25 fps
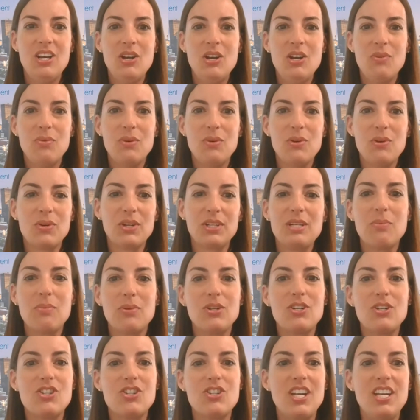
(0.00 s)
We really
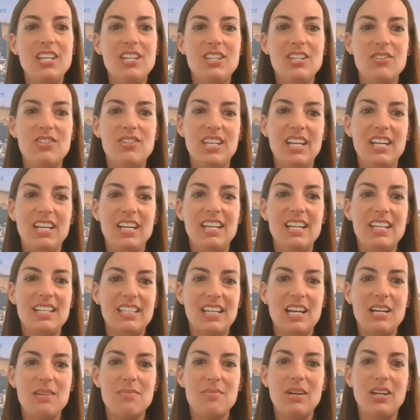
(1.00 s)
appreciate you taking
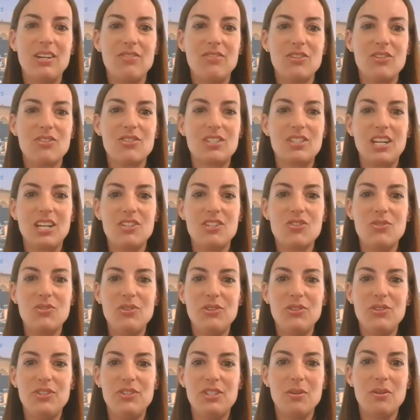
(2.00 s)
time out of your
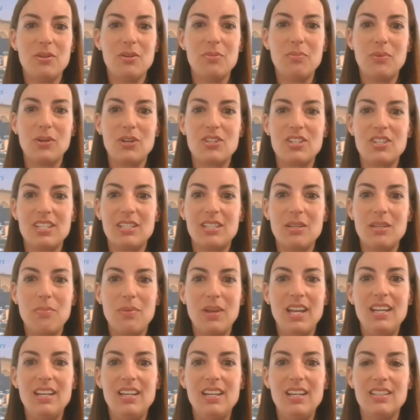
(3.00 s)
schedule to
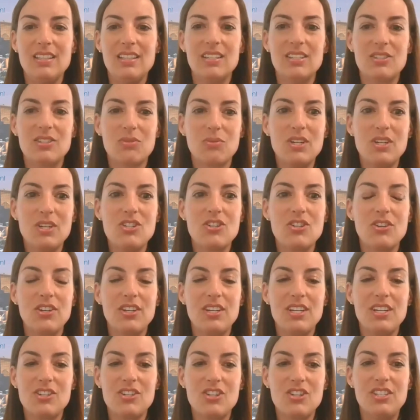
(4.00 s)
participate in this regional
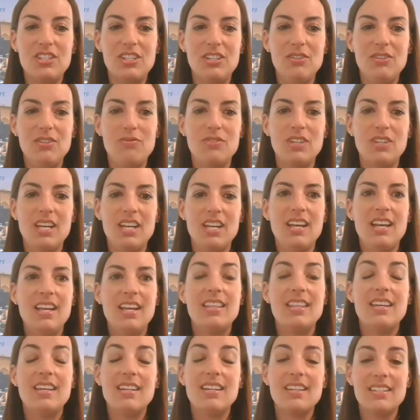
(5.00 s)
initiative
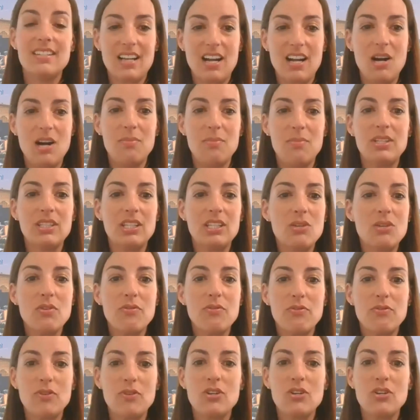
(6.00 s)
that is commonly
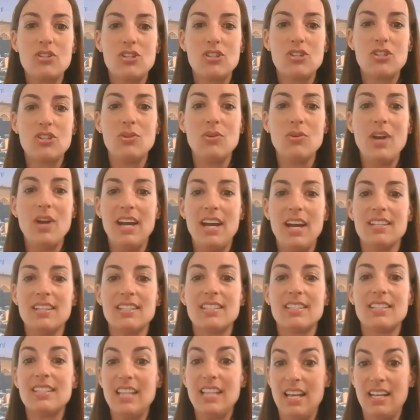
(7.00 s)
referred to as
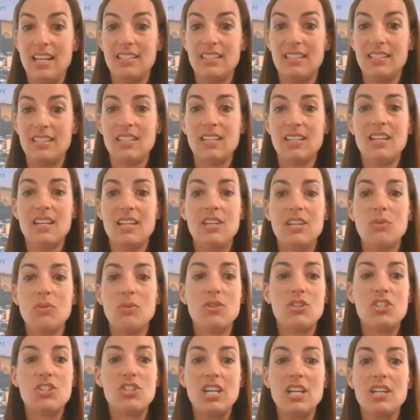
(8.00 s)
CEDS,
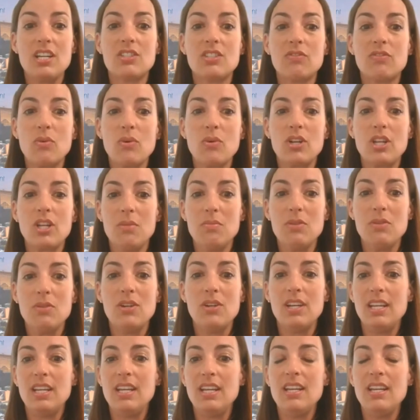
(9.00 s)
which stands for
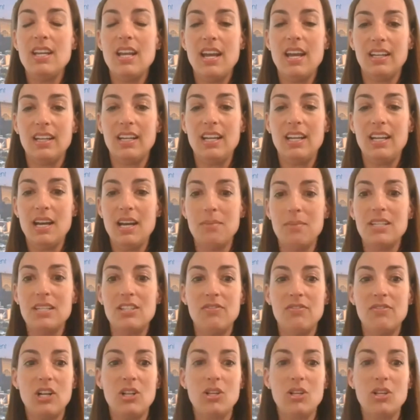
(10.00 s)
Community Economic
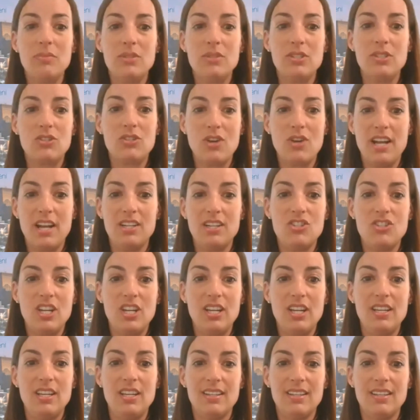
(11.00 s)
Development
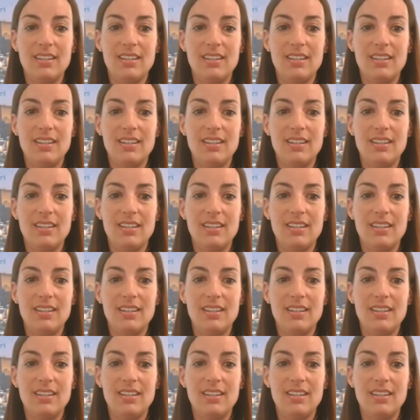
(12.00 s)
Strategy.